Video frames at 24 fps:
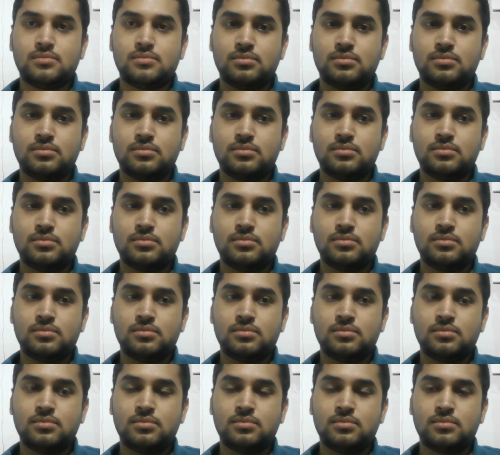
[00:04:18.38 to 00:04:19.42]

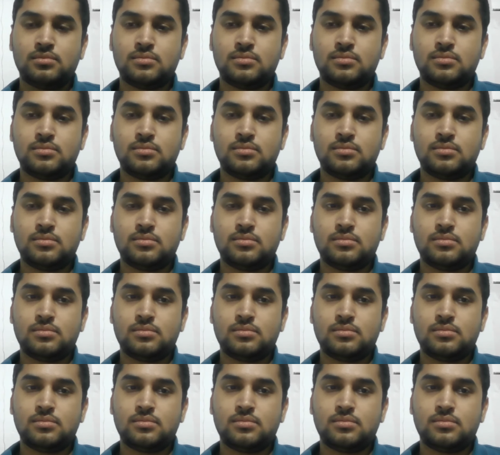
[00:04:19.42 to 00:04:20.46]

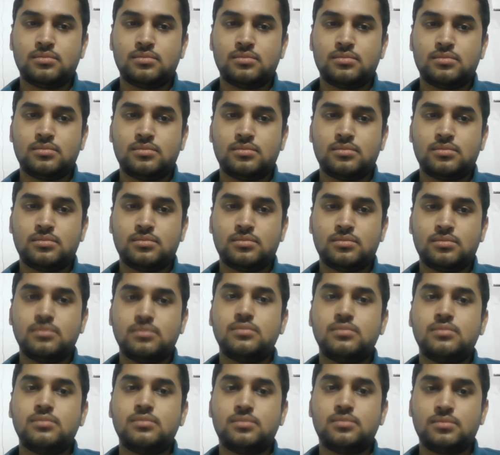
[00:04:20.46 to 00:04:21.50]

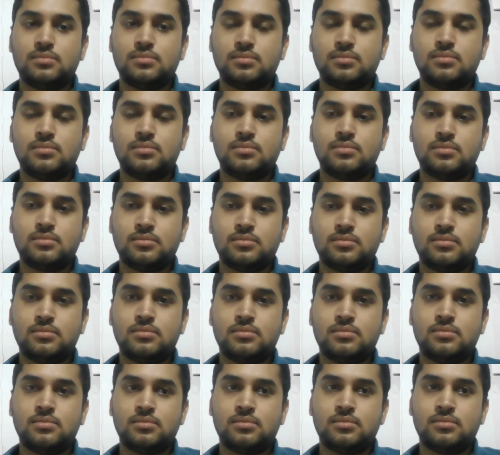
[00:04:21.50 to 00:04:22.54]

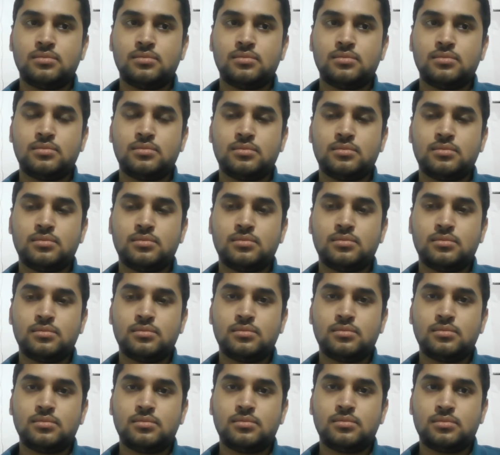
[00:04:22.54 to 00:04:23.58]

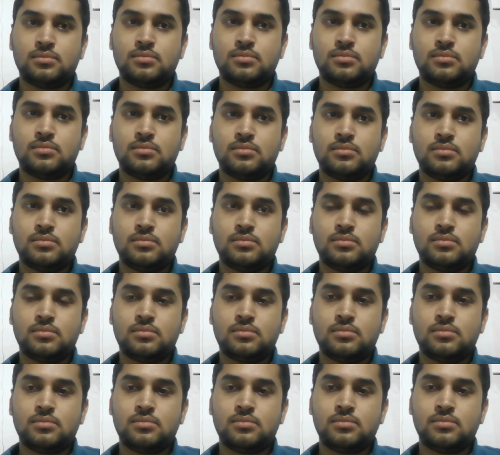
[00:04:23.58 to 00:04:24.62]

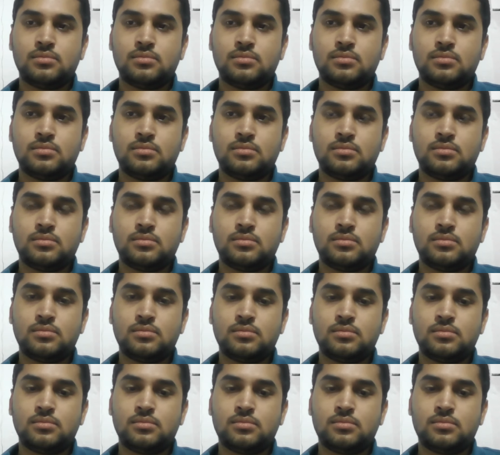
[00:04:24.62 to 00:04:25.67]

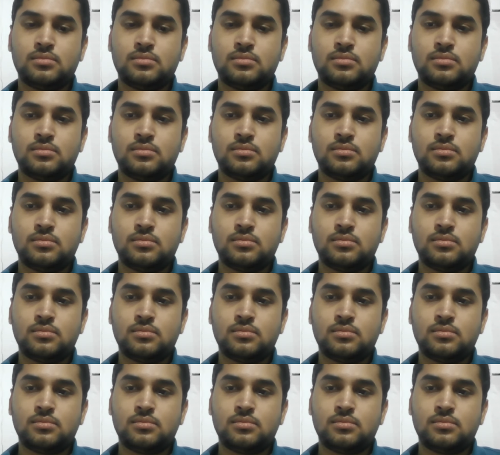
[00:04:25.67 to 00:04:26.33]
(silent)